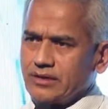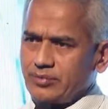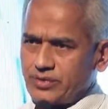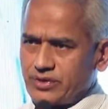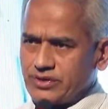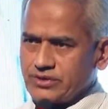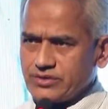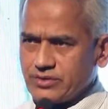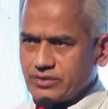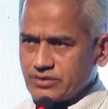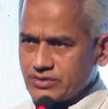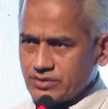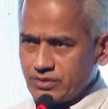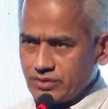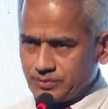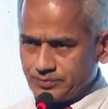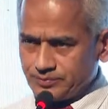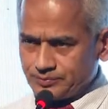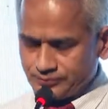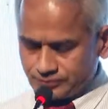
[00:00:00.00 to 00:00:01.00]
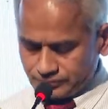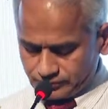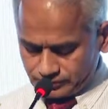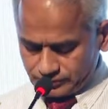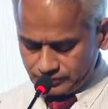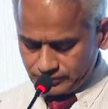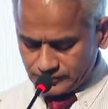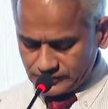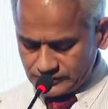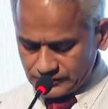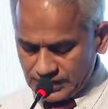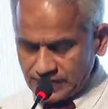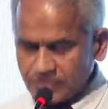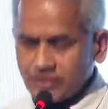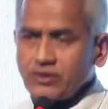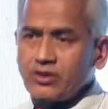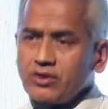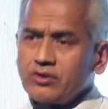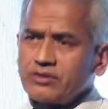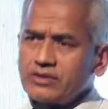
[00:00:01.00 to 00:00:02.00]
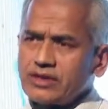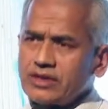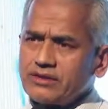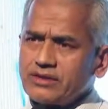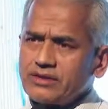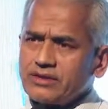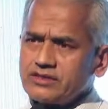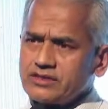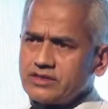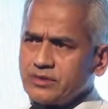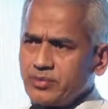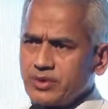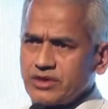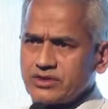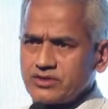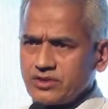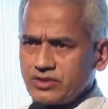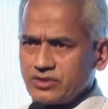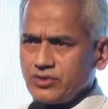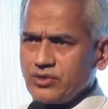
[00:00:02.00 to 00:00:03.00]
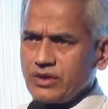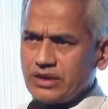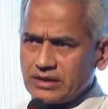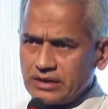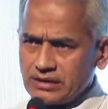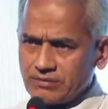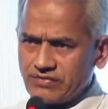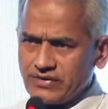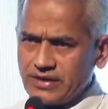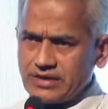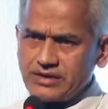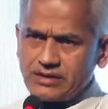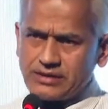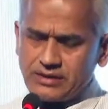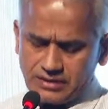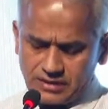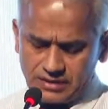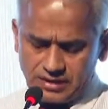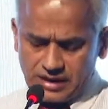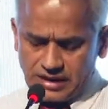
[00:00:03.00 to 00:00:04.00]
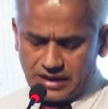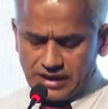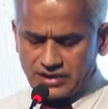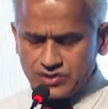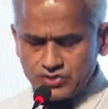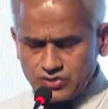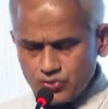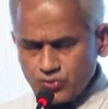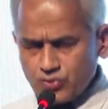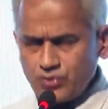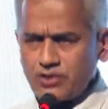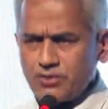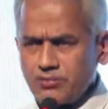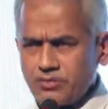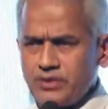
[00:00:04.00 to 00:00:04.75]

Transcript: pretty soon. So I think a lot of that things depends on you. And then finally, I truly